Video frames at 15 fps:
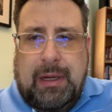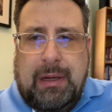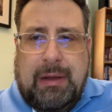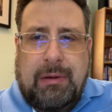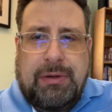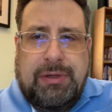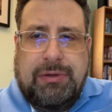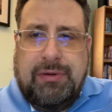
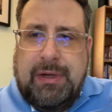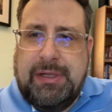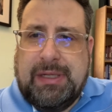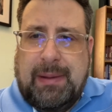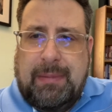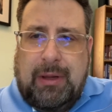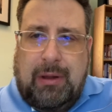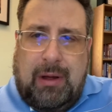strings
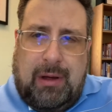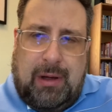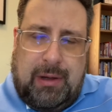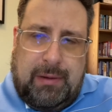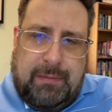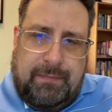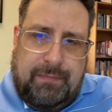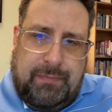them
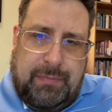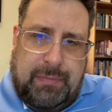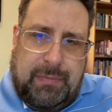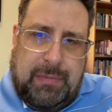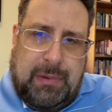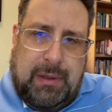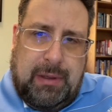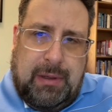along.
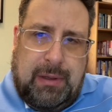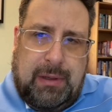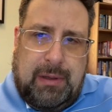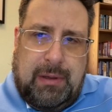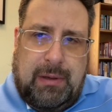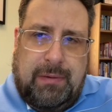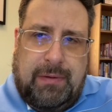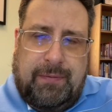
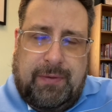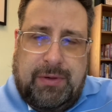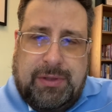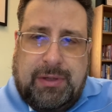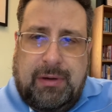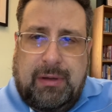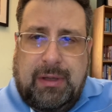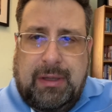The
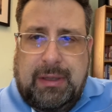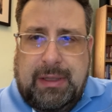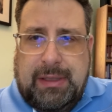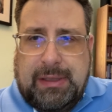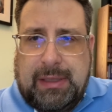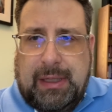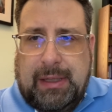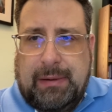first girl,
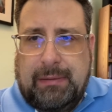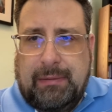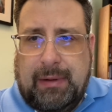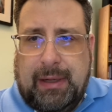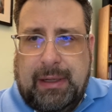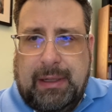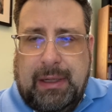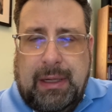Eliza,
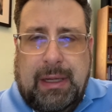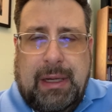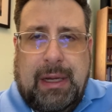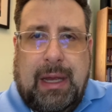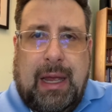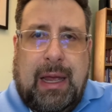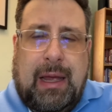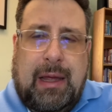right?
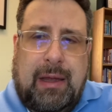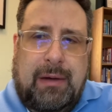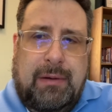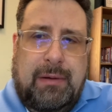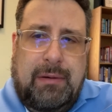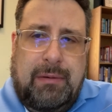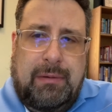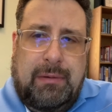
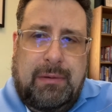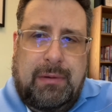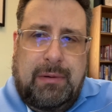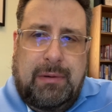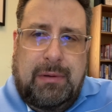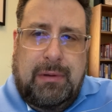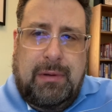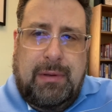And
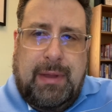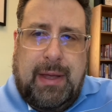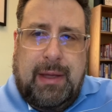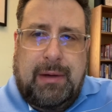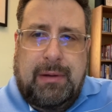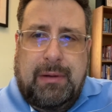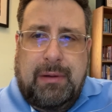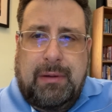
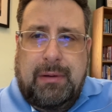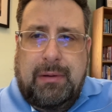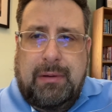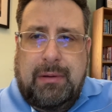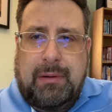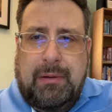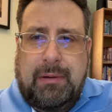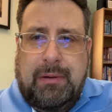then
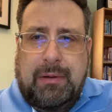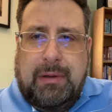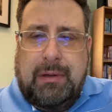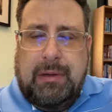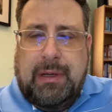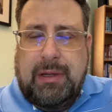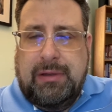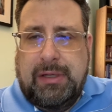
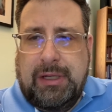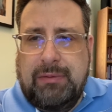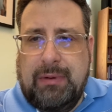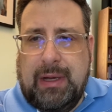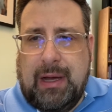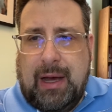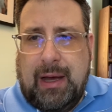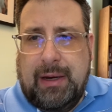
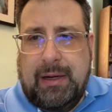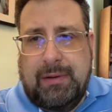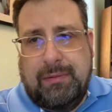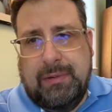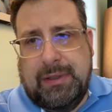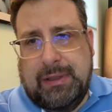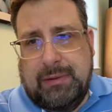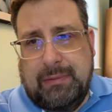continuing on,
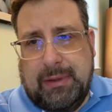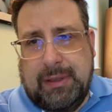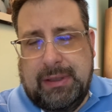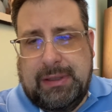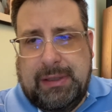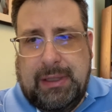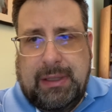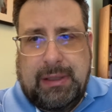and we're going to
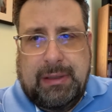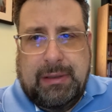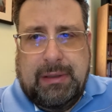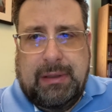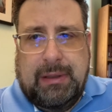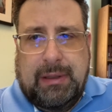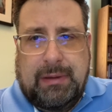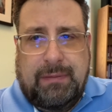see it
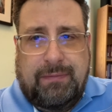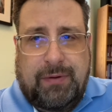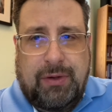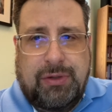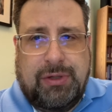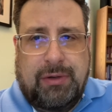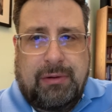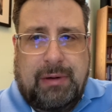in
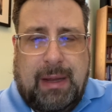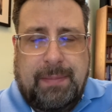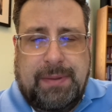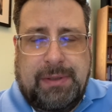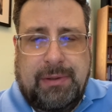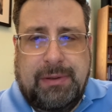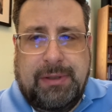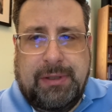future
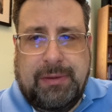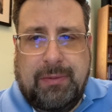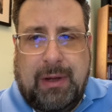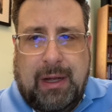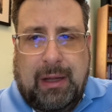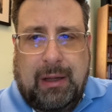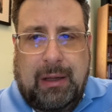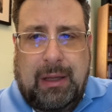episodes as
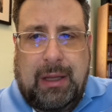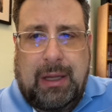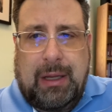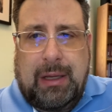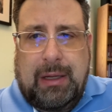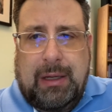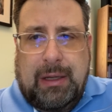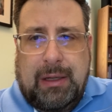well,
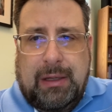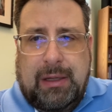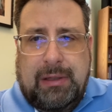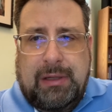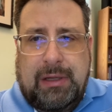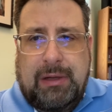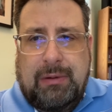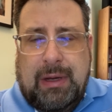
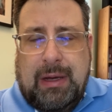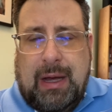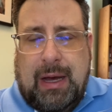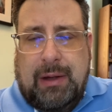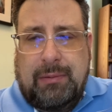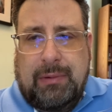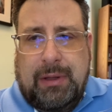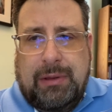continuing
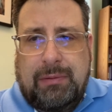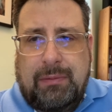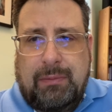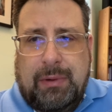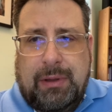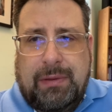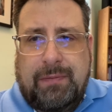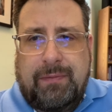on
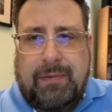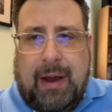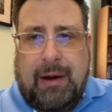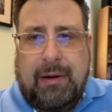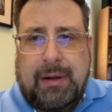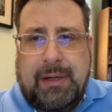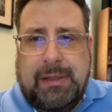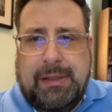with
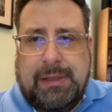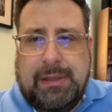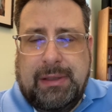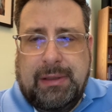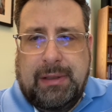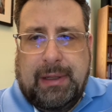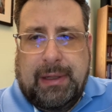various,